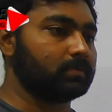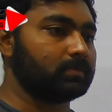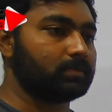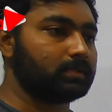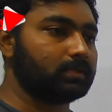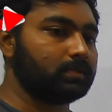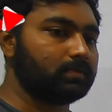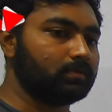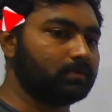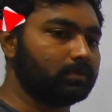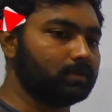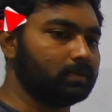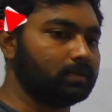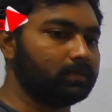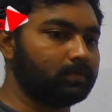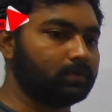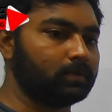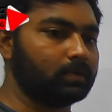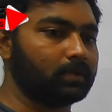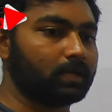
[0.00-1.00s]
Okay,
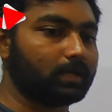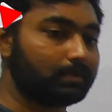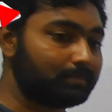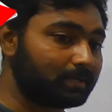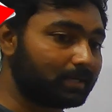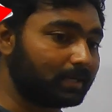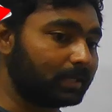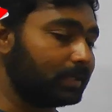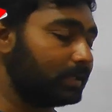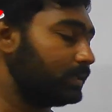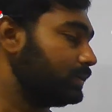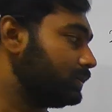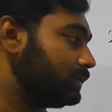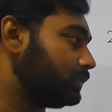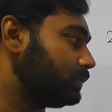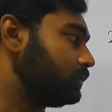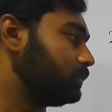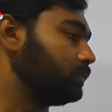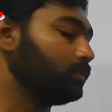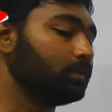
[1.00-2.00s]
only for I'm guaranteed
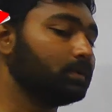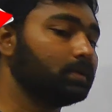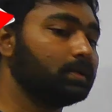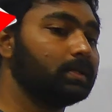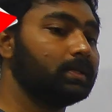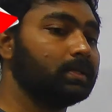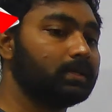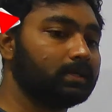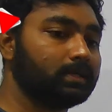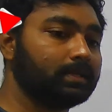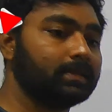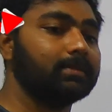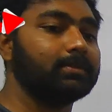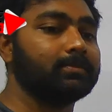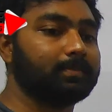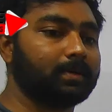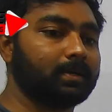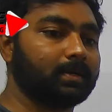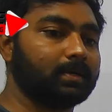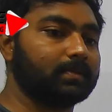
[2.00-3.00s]
only a
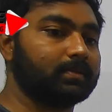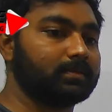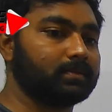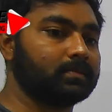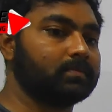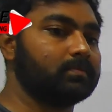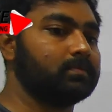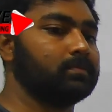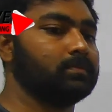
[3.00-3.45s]
S pass.